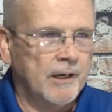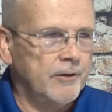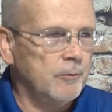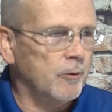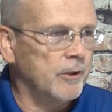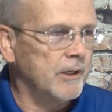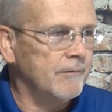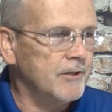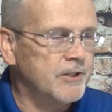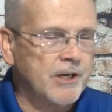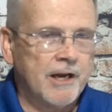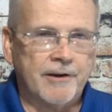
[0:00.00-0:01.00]
I do want to give a
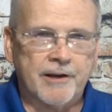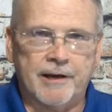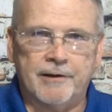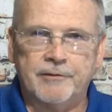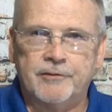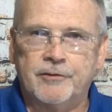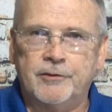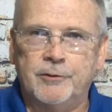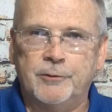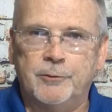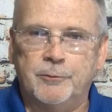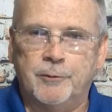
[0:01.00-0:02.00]
shout out
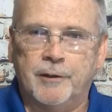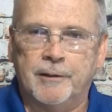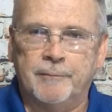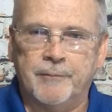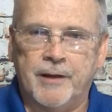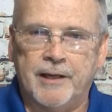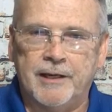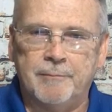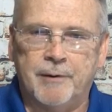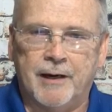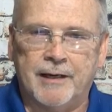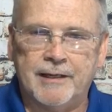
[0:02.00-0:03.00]
to
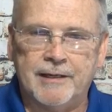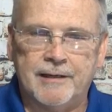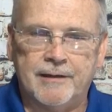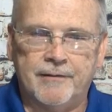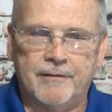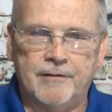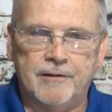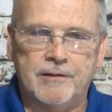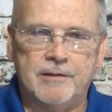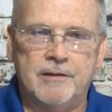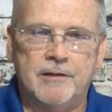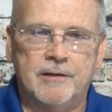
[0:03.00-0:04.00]
anybody in
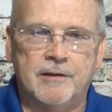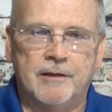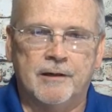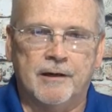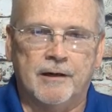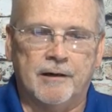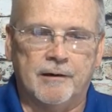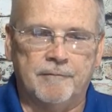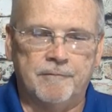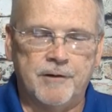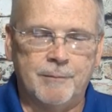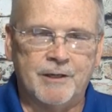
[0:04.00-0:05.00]
the
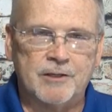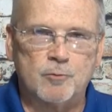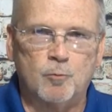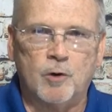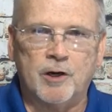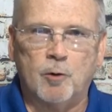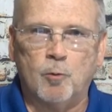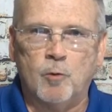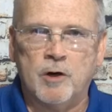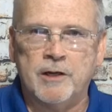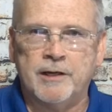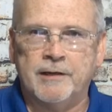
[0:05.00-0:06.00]
vMix
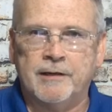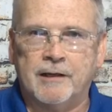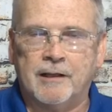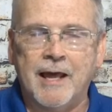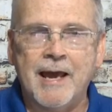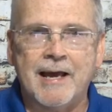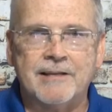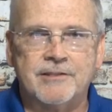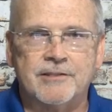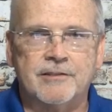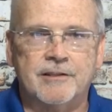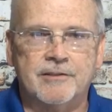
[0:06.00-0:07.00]
101
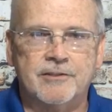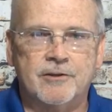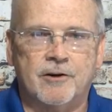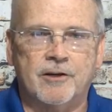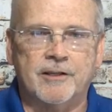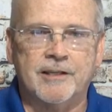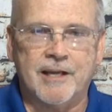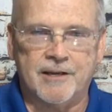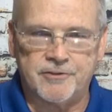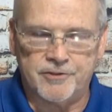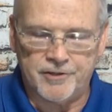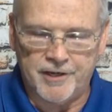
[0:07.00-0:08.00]
class that started
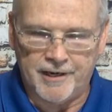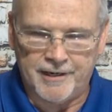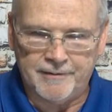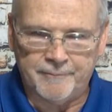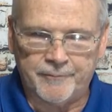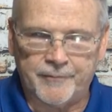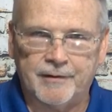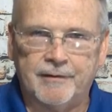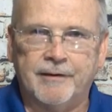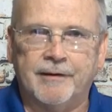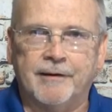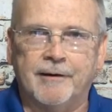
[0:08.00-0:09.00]
yesterday.
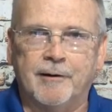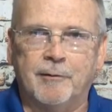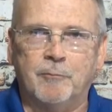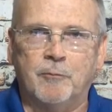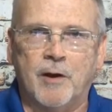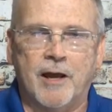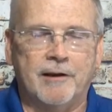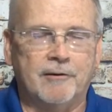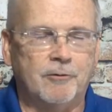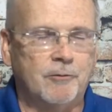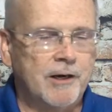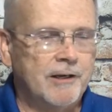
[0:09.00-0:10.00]
Had a
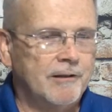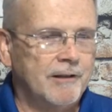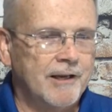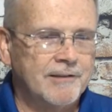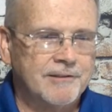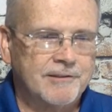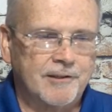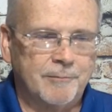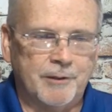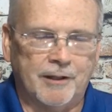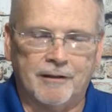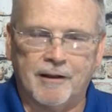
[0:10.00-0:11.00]
great class. It's going
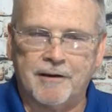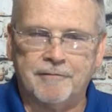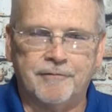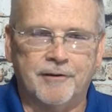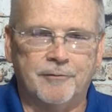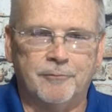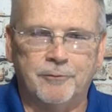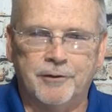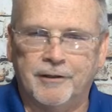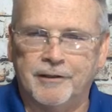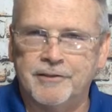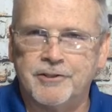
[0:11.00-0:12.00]
to be a lot of fun.
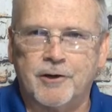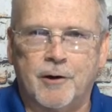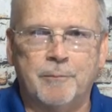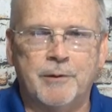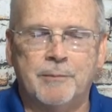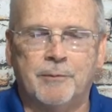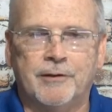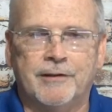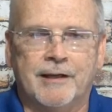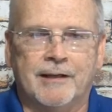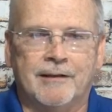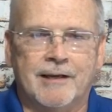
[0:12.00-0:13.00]
Really sharp people in
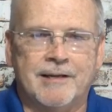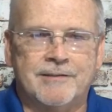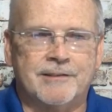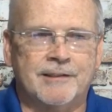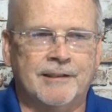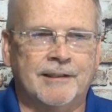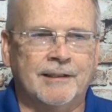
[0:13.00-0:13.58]
that class